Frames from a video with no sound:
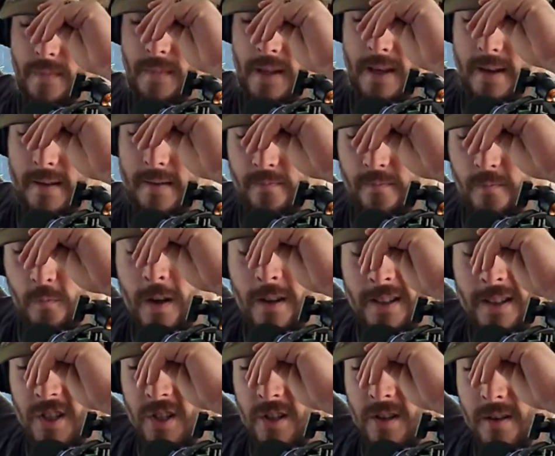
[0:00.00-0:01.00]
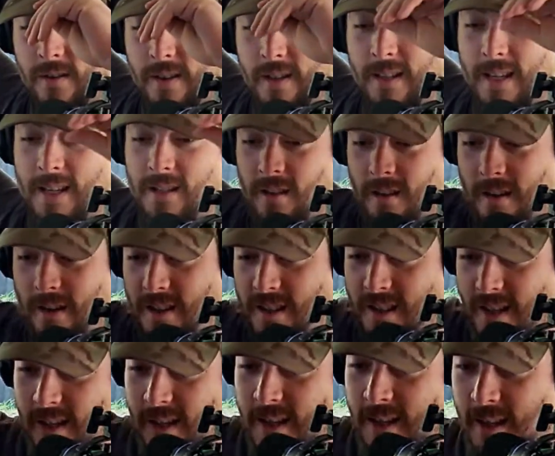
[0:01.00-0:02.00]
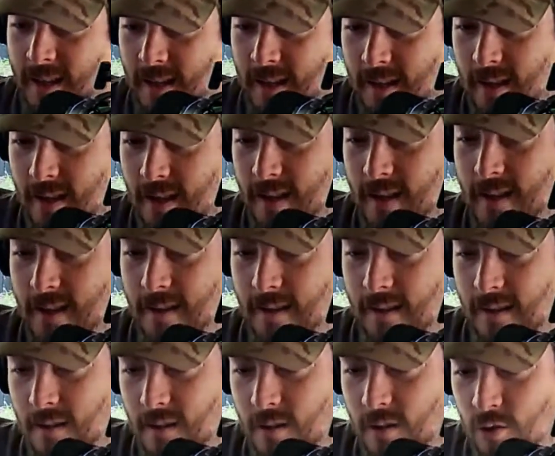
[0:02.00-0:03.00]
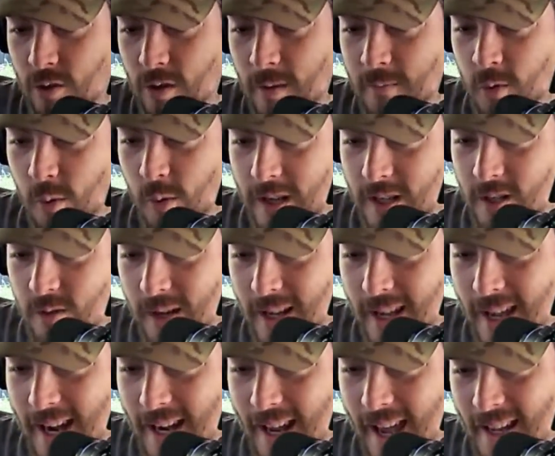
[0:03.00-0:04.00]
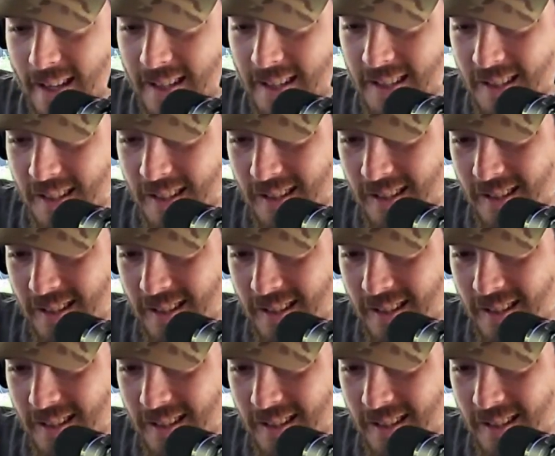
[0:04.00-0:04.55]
Yeah. Well, did you know that they started selling Trump 2028 hats?